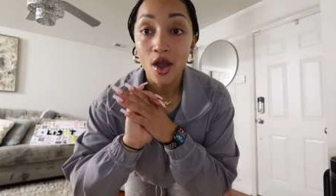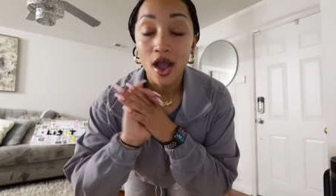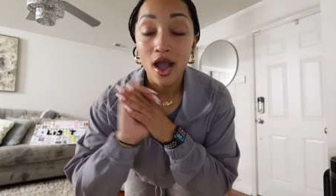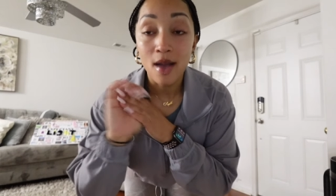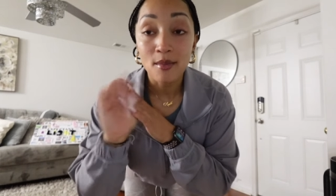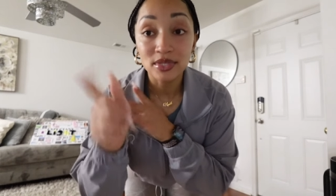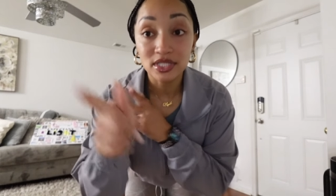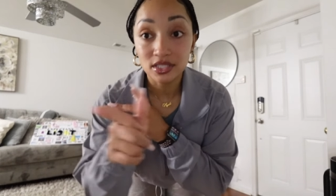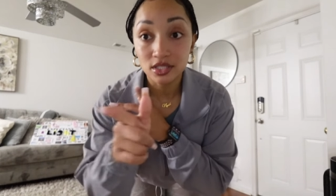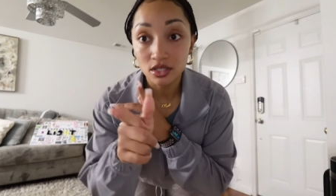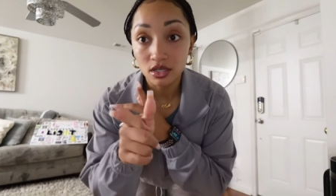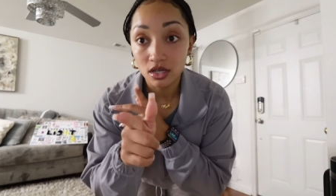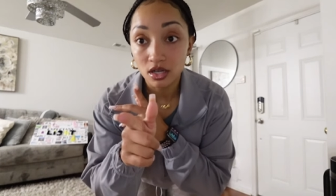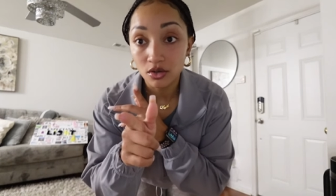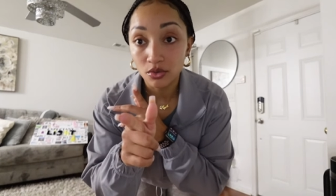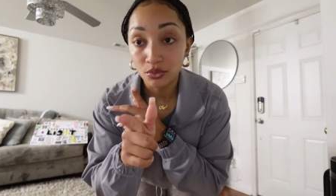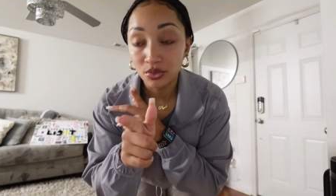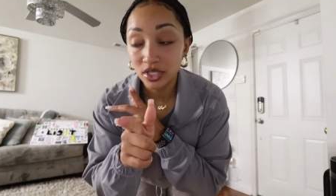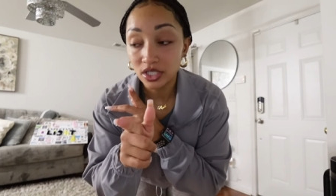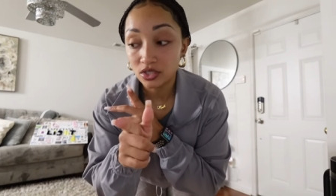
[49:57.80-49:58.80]
I'm gonna see y'all
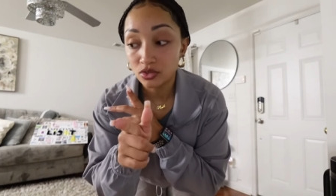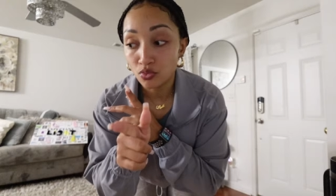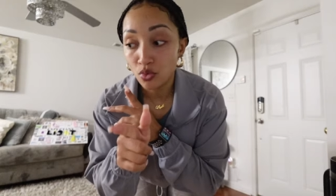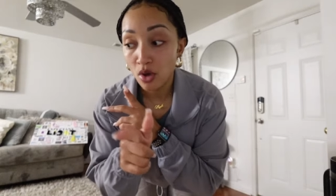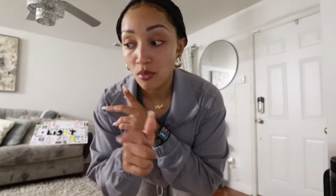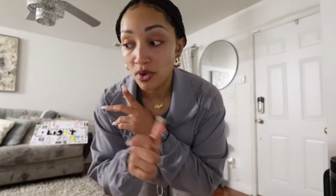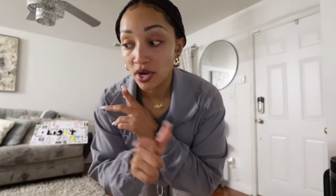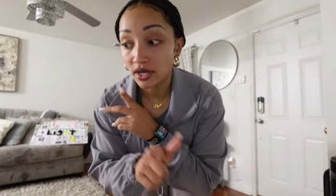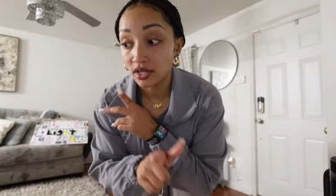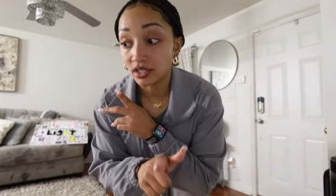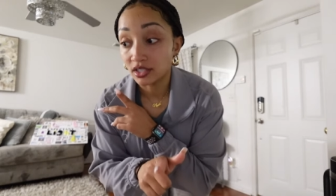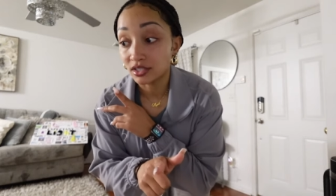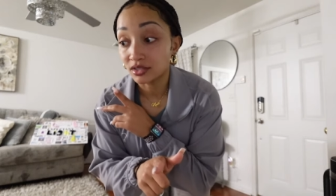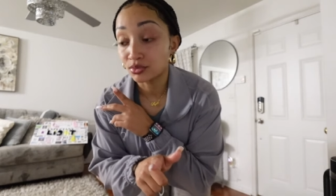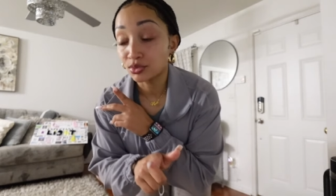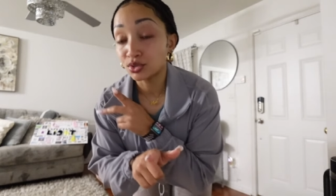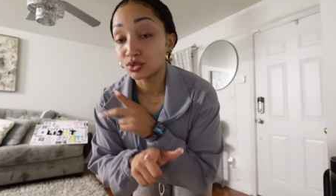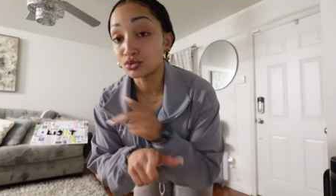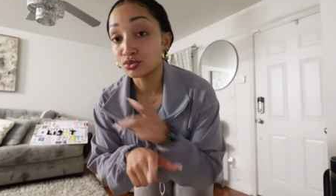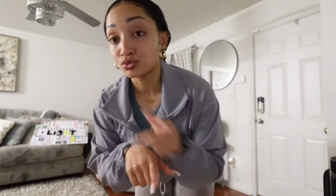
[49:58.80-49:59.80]
when we get to Walmart because
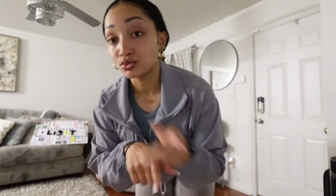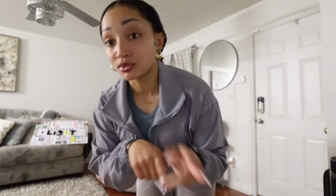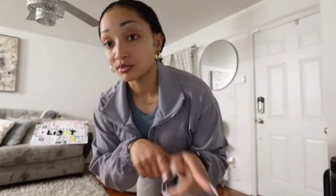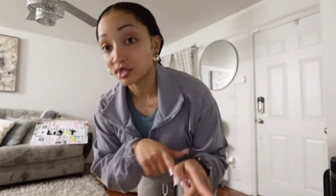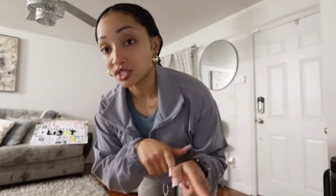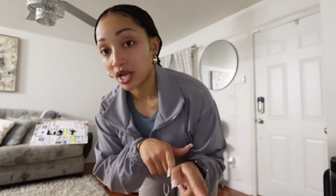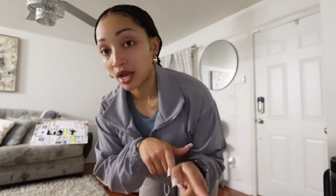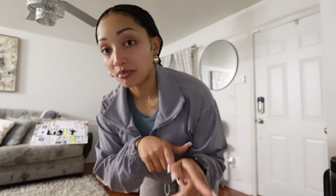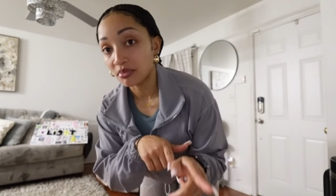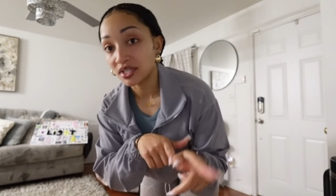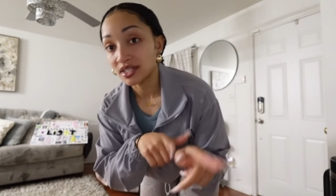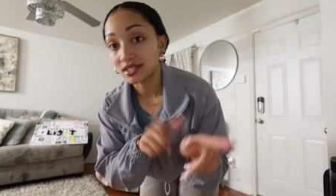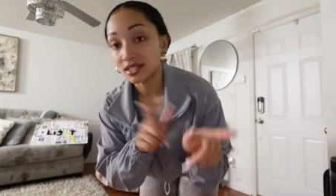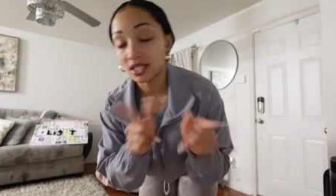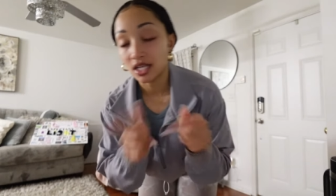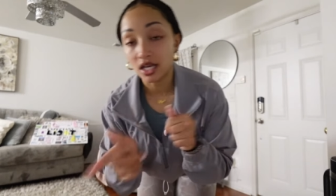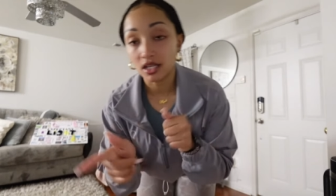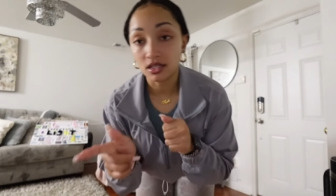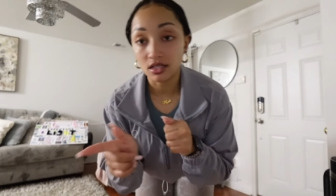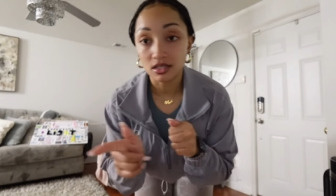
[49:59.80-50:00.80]
we're gonna do some shopping
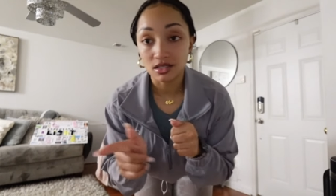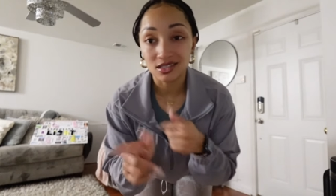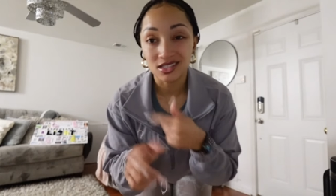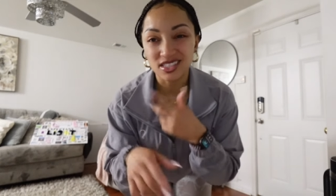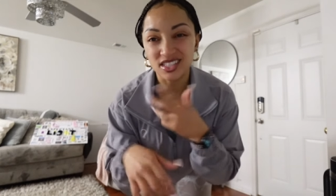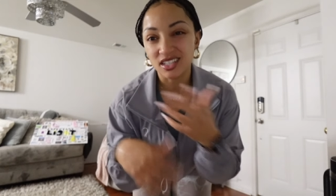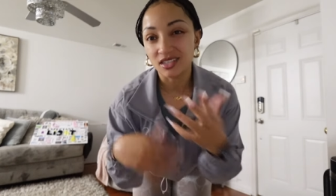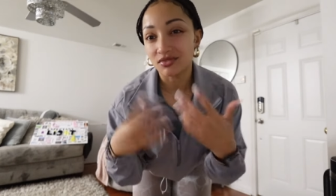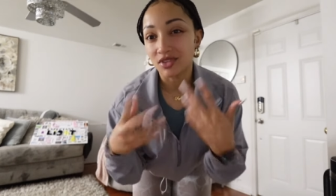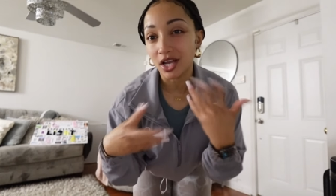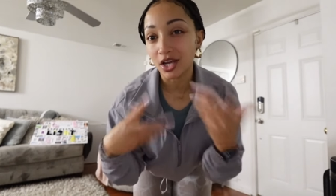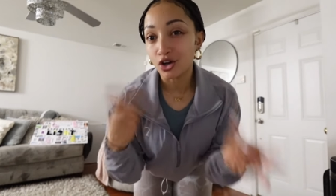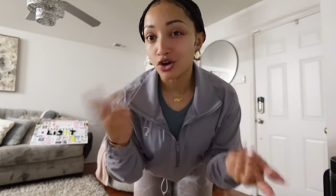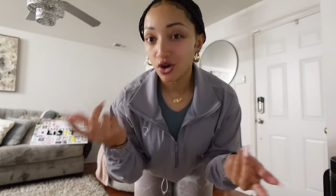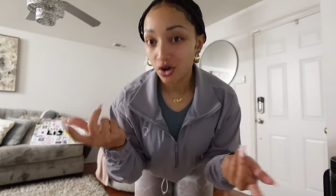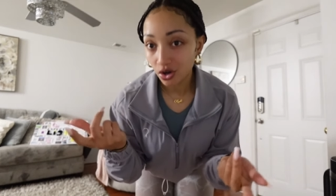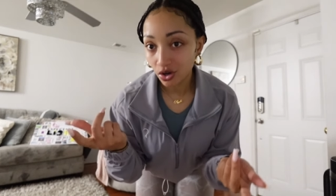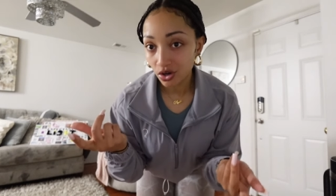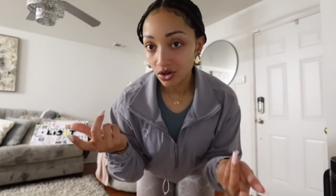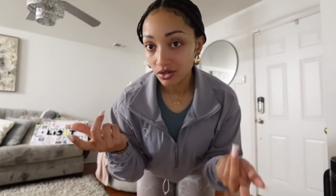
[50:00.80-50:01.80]
together instead of like a
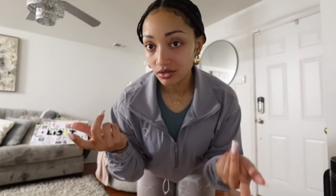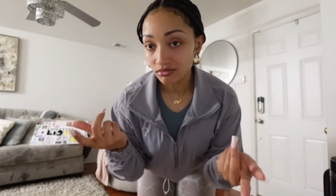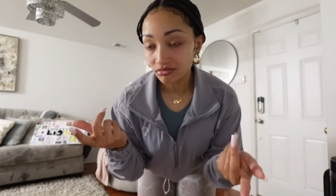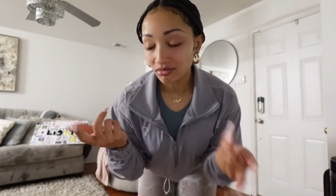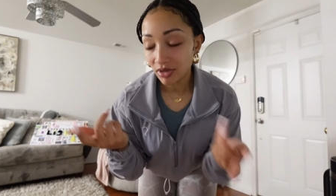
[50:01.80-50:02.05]
haul.